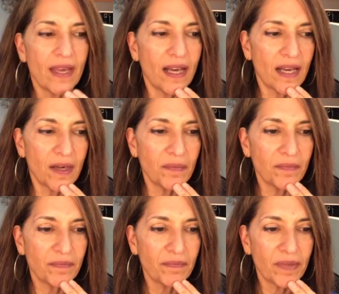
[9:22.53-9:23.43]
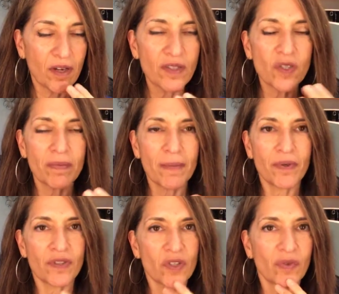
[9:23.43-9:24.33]
um, but also in my
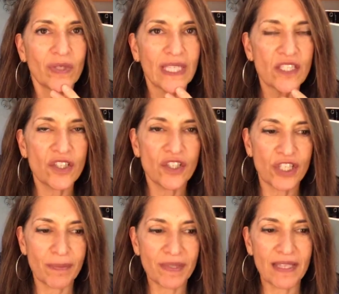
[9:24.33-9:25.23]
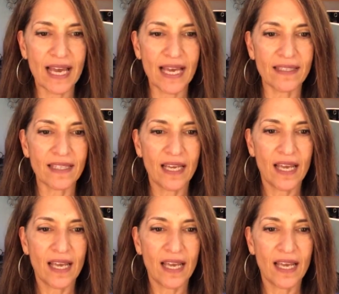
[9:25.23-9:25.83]
personal relationships that